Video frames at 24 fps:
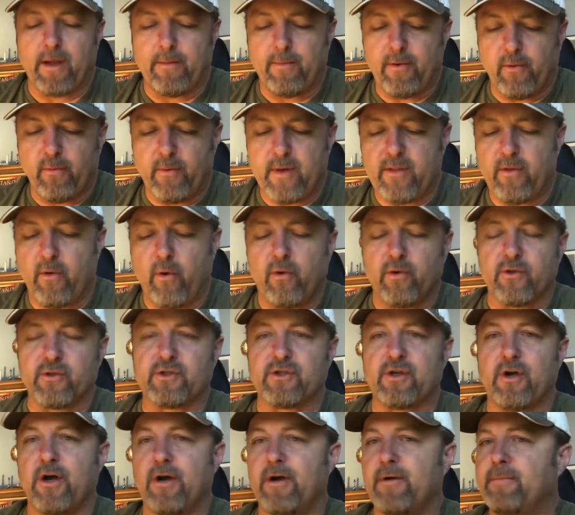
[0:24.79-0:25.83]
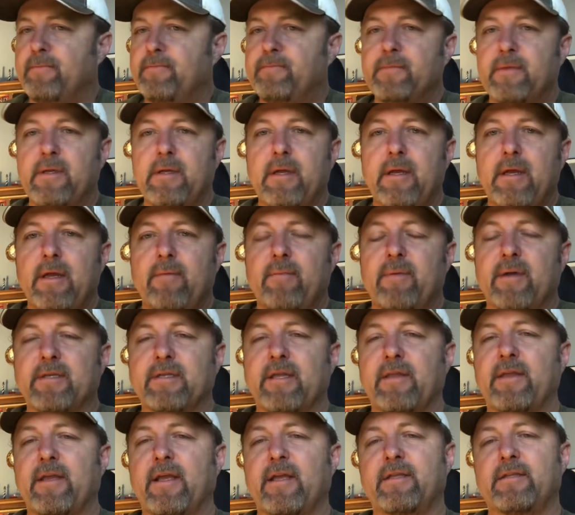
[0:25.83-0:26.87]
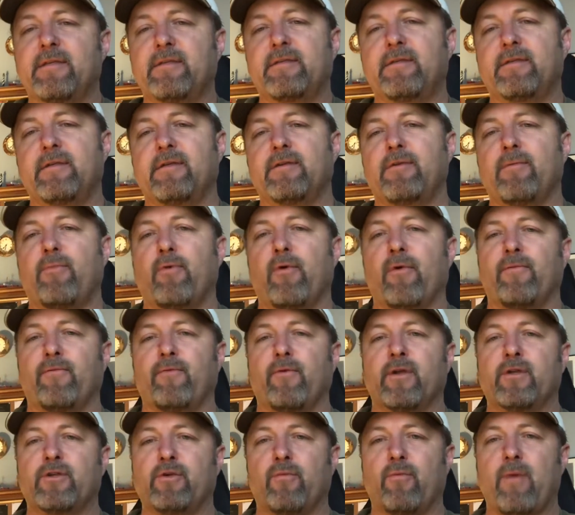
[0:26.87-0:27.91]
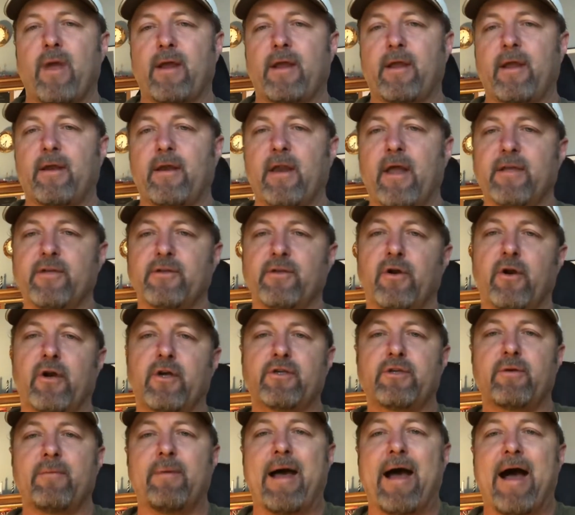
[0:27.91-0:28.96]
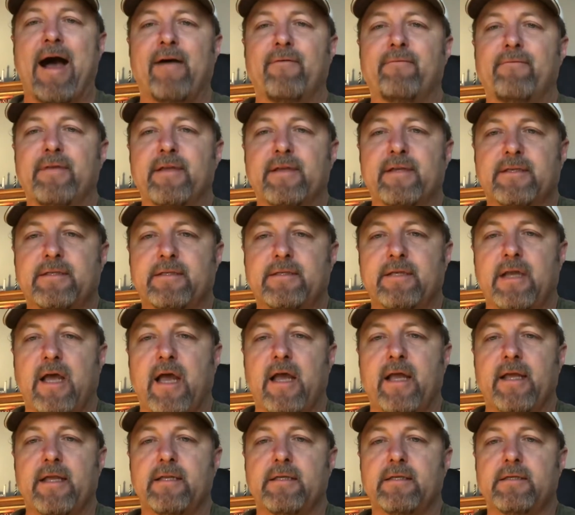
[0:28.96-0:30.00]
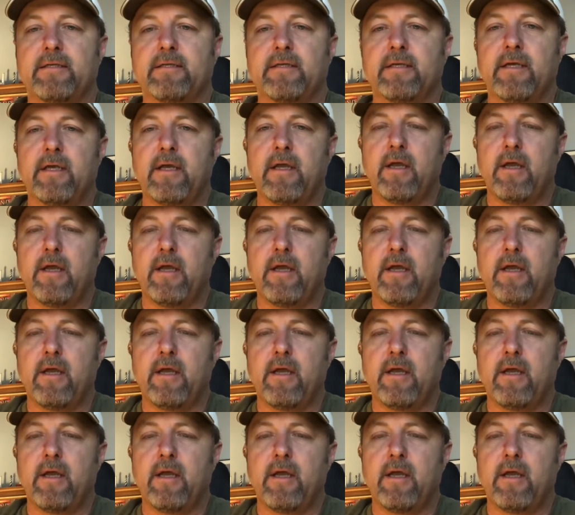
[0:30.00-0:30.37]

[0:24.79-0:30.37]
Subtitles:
I'm going to read the whole psalm because I think it's important for us to recognize there are some obvious signs